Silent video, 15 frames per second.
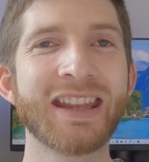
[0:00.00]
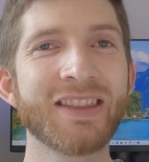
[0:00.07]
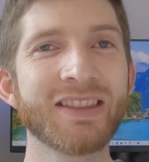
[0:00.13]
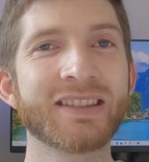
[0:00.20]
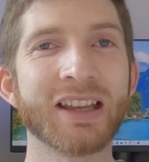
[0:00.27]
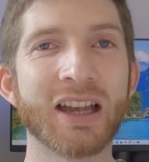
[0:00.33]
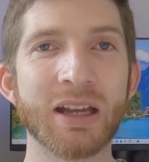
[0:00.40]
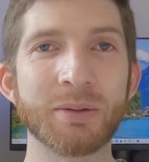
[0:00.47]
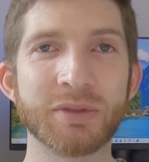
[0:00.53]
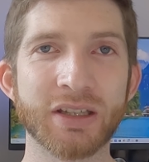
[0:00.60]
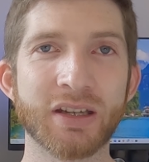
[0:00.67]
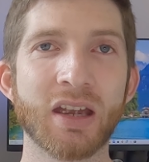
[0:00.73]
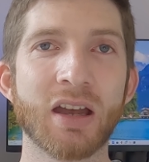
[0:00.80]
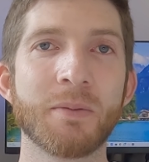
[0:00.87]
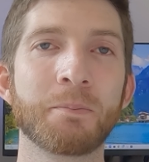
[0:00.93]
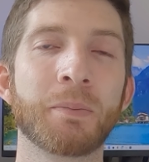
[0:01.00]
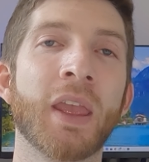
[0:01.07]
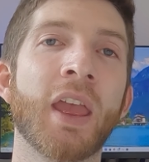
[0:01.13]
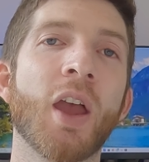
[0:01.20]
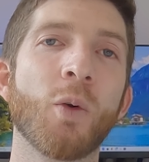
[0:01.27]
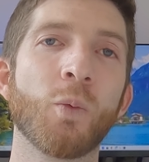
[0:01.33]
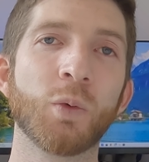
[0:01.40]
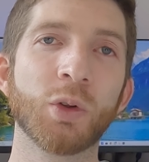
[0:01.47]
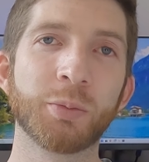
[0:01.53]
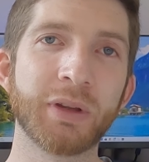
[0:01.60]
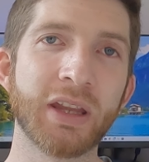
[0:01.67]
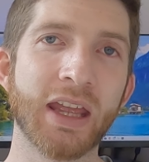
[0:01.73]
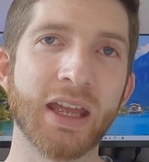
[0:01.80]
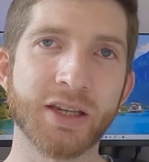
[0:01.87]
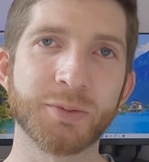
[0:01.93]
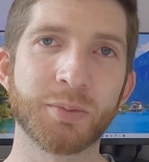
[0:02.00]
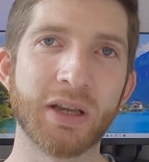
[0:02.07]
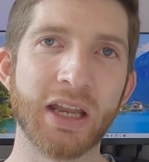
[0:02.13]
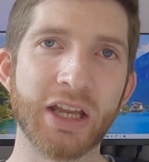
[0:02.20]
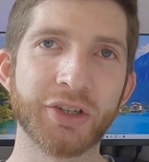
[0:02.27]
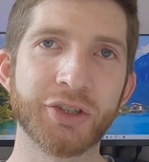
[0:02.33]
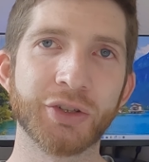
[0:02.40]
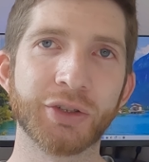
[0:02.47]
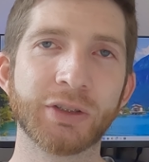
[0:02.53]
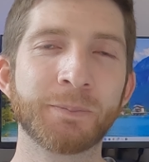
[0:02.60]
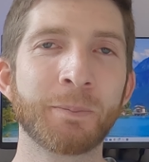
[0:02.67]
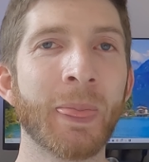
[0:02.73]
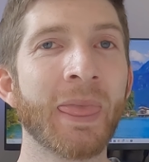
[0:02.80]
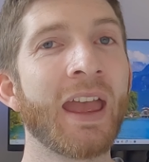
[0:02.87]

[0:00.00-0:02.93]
in time to come will be exponential.